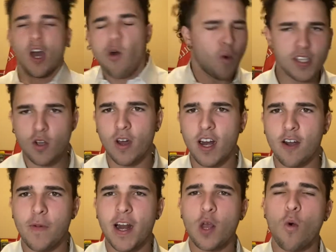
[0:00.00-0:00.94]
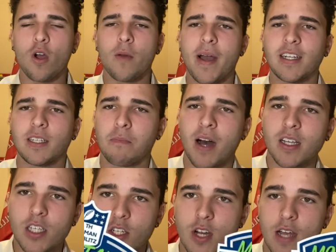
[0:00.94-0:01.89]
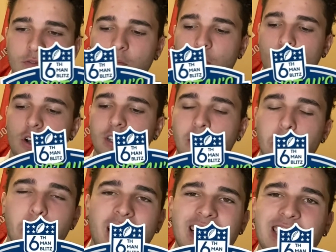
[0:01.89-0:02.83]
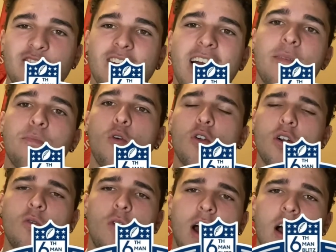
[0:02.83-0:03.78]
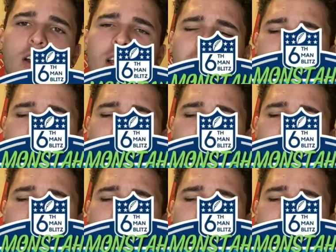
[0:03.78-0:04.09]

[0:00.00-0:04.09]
What's going on, everybody? Welcome back to Monstah'S Draft Report, the best draft port around.